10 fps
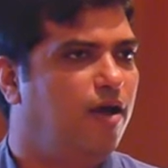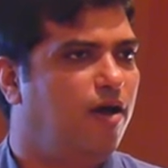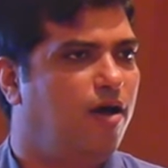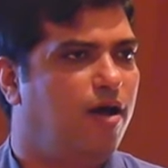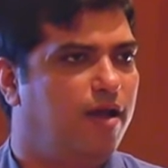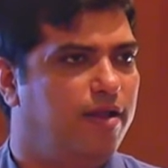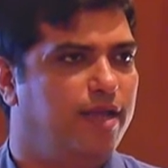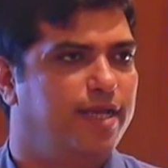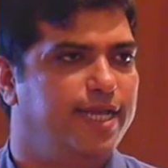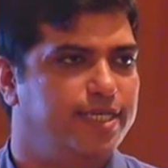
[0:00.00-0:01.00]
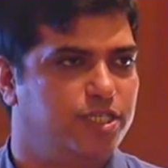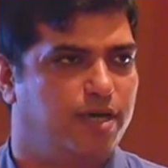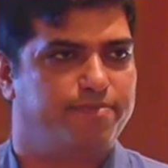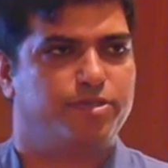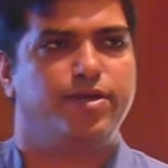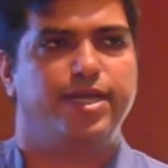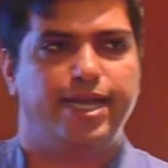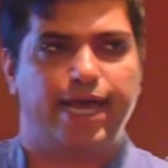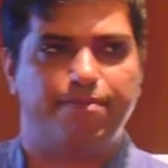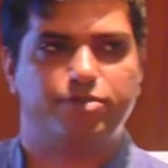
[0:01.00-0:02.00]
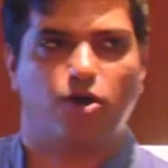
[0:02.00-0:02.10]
on a desktop. So it adapts